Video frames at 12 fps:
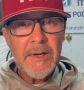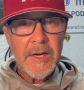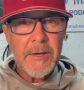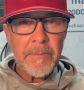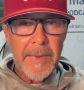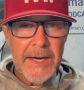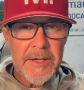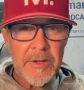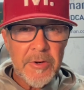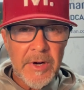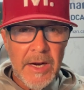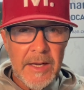at Michael
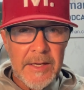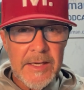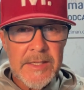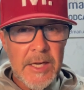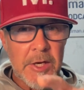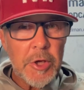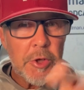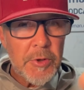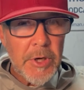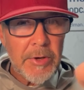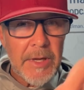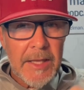Grell and he said, you
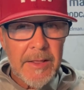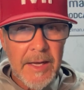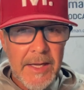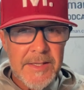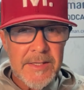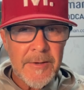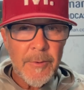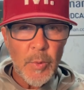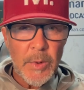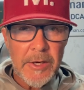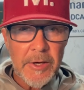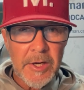go get that, when
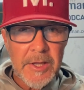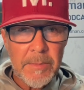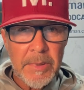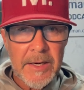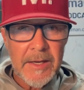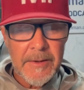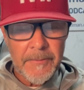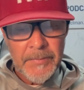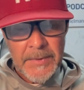he knocked the putt in.